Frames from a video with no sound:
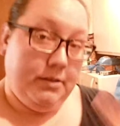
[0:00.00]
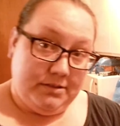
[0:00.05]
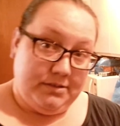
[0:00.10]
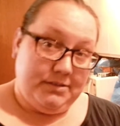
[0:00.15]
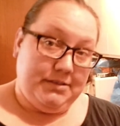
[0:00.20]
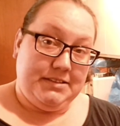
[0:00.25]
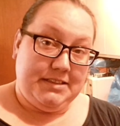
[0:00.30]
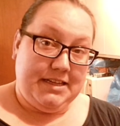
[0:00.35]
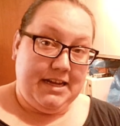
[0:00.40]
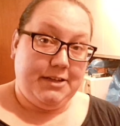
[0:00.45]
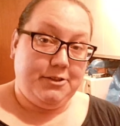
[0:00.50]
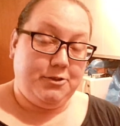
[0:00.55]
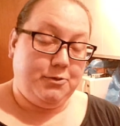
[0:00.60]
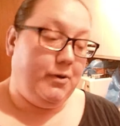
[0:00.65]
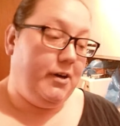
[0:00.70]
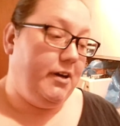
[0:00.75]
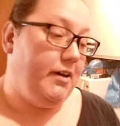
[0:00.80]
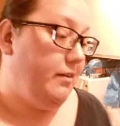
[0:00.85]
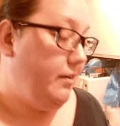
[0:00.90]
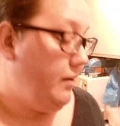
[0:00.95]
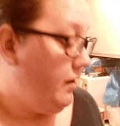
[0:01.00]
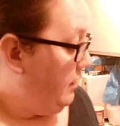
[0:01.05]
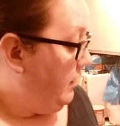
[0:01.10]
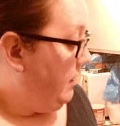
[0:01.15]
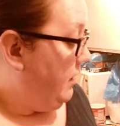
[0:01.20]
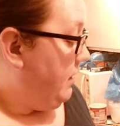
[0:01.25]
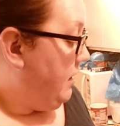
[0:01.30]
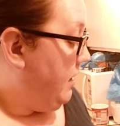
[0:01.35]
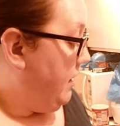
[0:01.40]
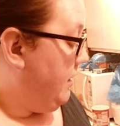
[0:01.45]
stage one
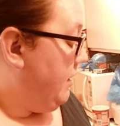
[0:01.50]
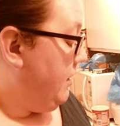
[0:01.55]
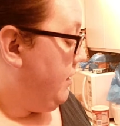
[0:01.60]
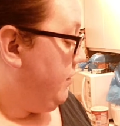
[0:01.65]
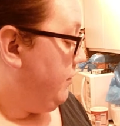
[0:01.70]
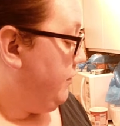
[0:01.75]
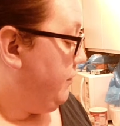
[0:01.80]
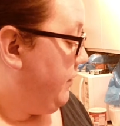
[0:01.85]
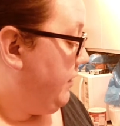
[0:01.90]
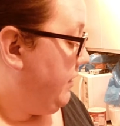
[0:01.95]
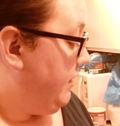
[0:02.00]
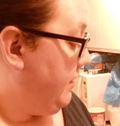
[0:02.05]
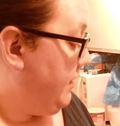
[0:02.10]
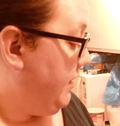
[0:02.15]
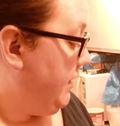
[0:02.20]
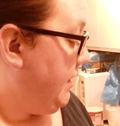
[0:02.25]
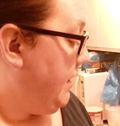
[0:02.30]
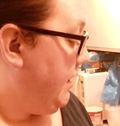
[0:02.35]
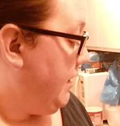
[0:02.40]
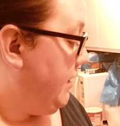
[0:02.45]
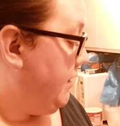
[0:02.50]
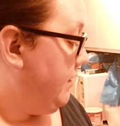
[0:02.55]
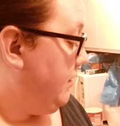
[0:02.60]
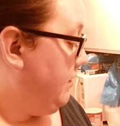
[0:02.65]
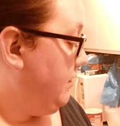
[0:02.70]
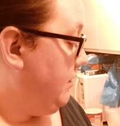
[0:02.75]
of the